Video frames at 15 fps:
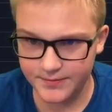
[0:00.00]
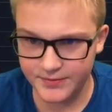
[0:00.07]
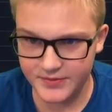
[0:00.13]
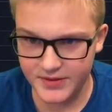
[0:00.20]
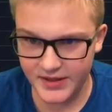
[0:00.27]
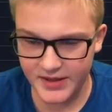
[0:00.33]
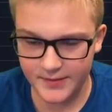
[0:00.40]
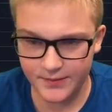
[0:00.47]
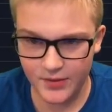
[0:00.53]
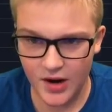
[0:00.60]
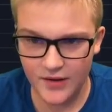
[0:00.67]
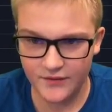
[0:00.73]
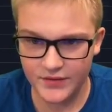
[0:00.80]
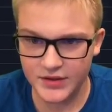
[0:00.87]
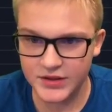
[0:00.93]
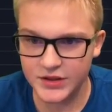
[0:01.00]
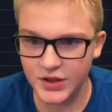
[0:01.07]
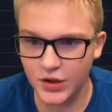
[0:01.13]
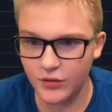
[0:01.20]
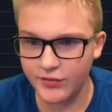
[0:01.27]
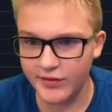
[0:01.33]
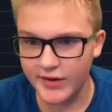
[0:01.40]
take profit
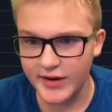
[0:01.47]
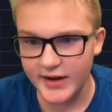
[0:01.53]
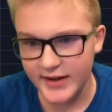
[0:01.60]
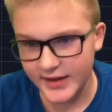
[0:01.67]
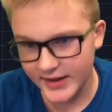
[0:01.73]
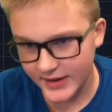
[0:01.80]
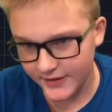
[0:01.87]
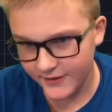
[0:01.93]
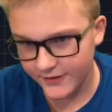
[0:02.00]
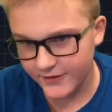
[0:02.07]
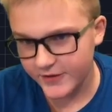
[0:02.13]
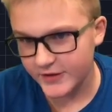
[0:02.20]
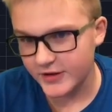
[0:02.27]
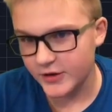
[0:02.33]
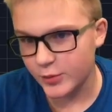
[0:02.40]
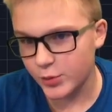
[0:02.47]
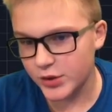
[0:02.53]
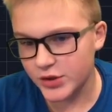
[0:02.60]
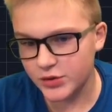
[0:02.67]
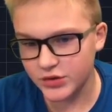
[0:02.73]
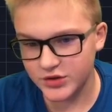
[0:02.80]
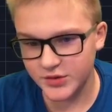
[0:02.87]
zone if we
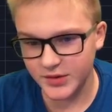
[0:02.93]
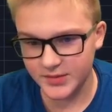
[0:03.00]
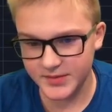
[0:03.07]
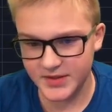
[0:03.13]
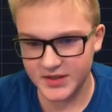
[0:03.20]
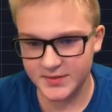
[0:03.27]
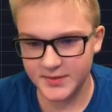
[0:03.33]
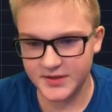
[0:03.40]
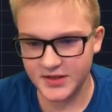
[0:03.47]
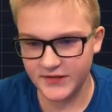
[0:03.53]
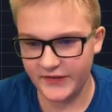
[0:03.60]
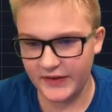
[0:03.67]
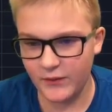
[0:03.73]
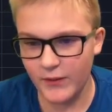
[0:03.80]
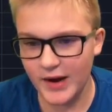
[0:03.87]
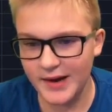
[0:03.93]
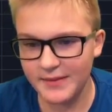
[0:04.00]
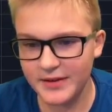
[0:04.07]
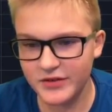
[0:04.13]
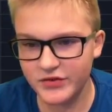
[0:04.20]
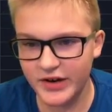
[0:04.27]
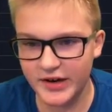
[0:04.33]
do something specific. Why am
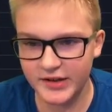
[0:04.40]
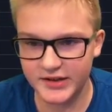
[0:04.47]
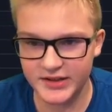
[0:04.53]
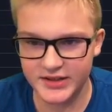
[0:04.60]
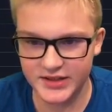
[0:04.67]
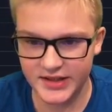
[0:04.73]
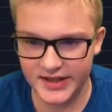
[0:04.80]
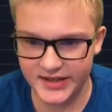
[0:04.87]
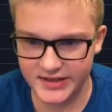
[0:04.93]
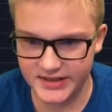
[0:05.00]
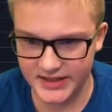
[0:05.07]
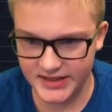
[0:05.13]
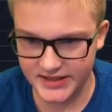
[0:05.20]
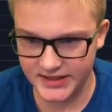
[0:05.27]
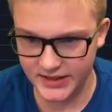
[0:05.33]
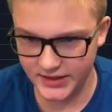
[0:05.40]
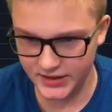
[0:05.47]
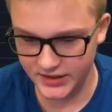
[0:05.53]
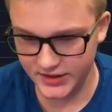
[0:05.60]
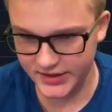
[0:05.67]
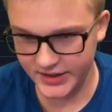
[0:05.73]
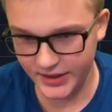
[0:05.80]
I drawing these lines? Like I said, this
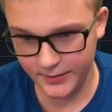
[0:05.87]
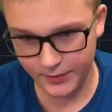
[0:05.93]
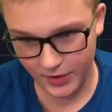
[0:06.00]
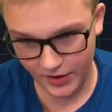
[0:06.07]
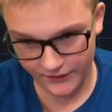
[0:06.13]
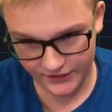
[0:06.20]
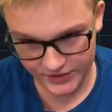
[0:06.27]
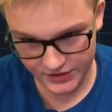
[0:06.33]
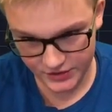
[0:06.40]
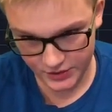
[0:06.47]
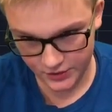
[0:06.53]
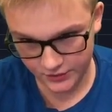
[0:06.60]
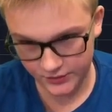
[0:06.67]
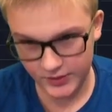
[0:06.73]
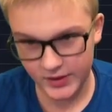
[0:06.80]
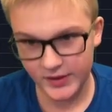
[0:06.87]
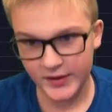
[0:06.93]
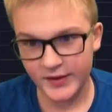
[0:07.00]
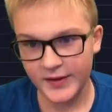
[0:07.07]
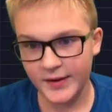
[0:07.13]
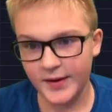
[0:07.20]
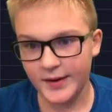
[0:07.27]
is a take profit zone,
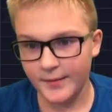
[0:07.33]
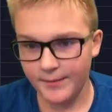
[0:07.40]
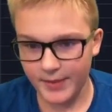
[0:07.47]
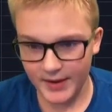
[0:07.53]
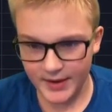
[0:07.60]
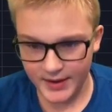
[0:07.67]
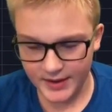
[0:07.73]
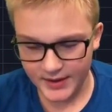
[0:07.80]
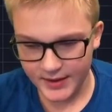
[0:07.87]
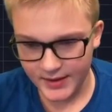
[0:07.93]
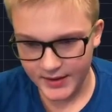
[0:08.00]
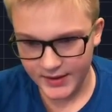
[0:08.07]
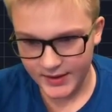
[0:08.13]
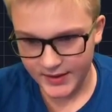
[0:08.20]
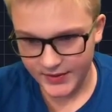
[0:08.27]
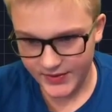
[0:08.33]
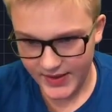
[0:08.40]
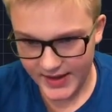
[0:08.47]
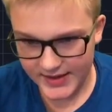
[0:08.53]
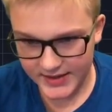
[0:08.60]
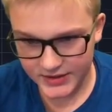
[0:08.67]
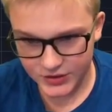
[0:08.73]
but
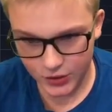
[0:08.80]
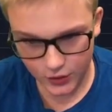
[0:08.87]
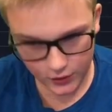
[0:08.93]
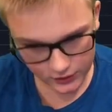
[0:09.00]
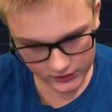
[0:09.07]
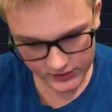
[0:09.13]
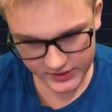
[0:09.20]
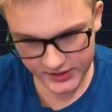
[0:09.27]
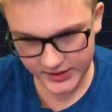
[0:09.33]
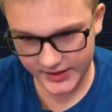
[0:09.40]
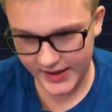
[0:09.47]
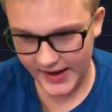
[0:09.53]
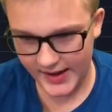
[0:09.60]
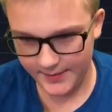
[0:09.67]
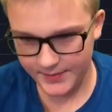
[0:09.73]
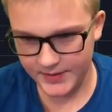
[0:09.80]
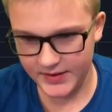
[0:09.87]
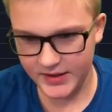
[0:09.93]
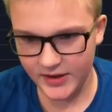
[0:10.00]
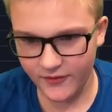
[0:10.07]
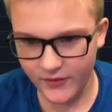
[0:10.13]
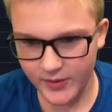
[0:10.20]
that is only going to happen
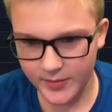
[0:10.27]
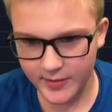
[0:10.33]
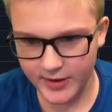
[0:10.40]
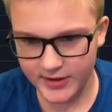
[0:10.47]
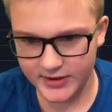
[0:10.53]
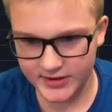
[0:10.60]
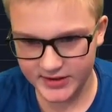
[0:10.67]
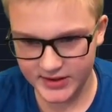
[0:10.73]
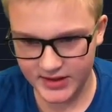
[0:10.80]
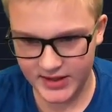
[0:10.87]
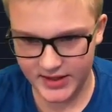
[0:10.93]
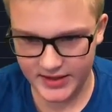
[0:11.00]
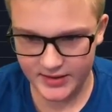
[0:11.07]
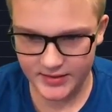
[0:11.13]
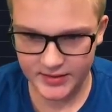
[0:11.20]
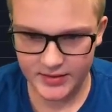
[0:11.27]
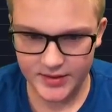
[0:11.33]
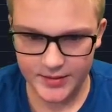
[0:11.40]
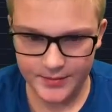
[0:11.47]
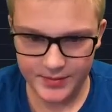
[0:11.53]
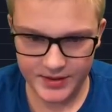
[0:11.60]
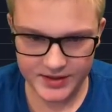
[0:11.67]
if we break this line.
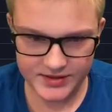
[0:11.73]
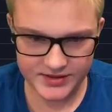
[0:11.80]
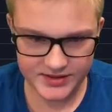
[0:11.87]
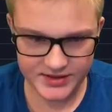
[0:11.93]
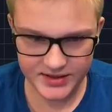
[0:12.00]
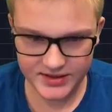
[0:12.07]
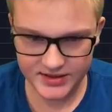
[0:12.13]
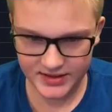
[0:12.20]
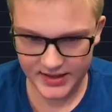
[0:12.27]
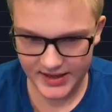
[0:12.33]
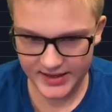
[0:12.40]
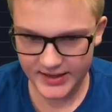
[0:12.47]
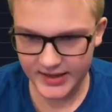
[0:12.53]
Because this line,